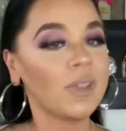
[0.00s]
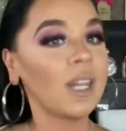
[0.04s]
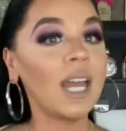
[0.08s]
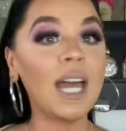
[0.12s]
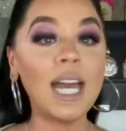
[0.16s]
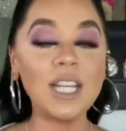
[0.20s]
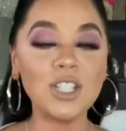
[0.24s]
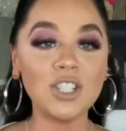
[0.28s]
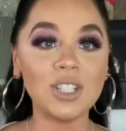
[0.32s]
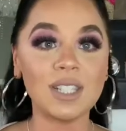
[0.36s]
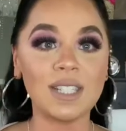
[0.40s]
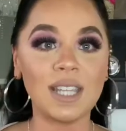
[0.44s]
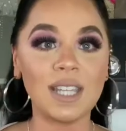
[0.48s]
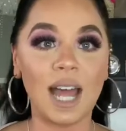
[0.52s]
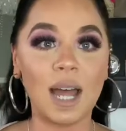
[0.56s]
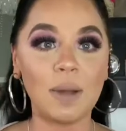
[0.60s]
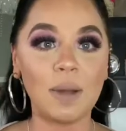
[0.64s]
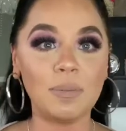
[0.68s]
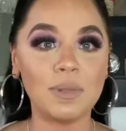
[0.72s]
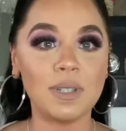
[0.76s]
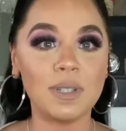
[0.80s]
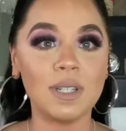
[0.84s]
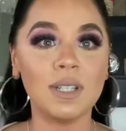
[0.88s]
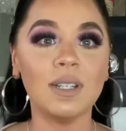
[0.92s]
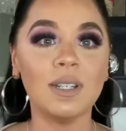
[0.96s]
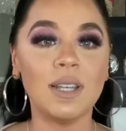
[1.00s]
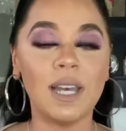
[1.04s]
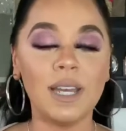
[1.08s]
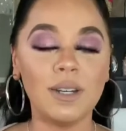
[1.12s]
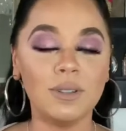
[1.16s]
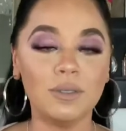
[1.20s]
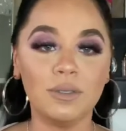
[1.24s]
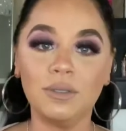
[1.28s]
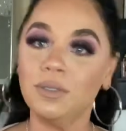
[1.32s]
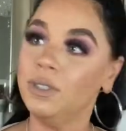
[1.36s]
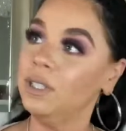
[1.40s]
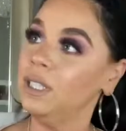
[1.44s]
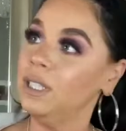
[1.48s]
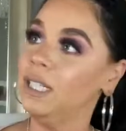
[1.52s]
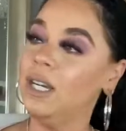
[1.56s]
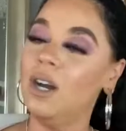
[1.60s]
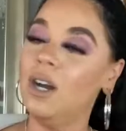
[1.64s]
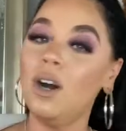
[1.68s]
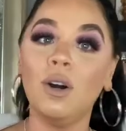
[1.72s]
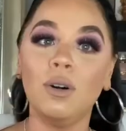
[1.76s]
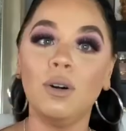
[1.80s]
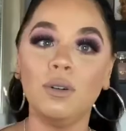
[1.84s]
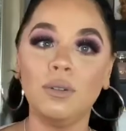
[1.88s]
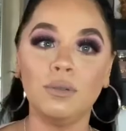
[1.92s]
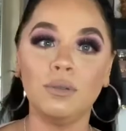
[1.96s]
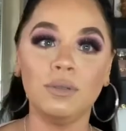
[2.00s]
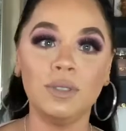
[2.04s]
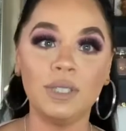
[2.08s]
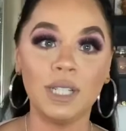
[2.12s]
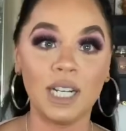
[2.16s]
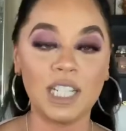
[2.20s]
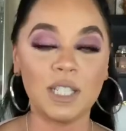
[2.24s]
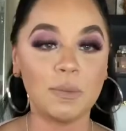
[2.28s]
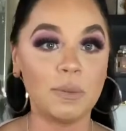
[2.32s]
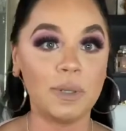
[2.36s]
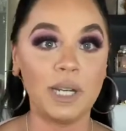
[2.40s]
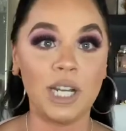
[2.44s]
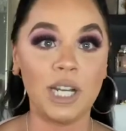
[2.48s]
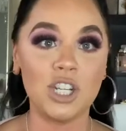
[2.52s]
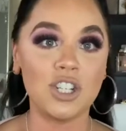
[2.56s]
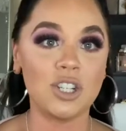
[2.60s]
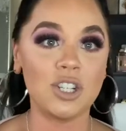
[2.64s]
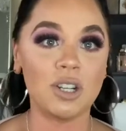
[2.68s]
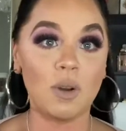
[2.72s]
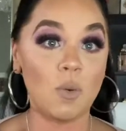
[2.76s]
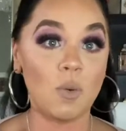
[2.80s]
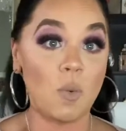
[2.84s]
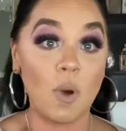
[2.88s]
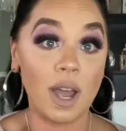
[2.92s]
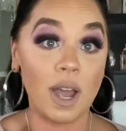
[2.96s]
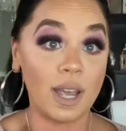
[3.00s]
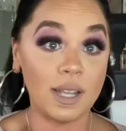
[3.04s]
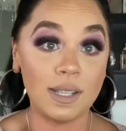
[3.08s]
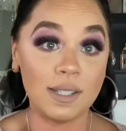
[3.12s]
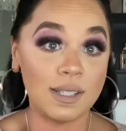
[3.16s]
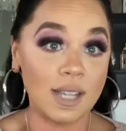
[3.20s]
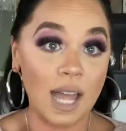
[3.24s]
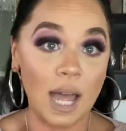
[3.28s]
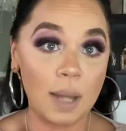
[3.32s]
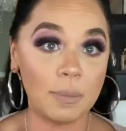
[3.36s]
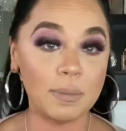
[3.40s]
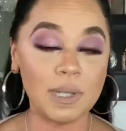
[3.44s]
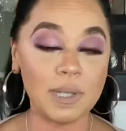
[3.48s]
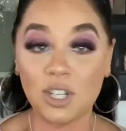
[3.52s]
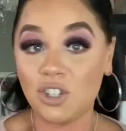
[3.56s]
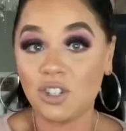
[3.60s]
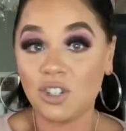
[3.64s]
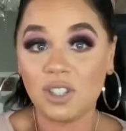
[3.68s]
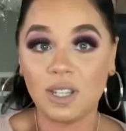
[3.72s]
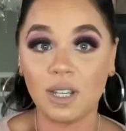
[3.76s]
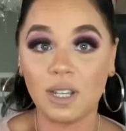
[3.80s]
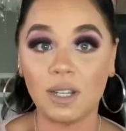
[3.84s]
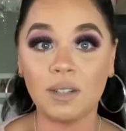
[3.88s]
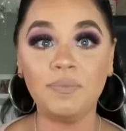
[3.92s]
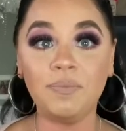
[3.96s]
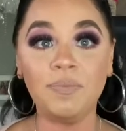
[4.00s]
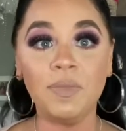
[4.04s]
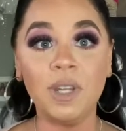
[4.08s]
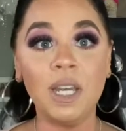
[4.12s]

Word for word: I just stopped. I don't really owe an explanation on why I stopped, I just did.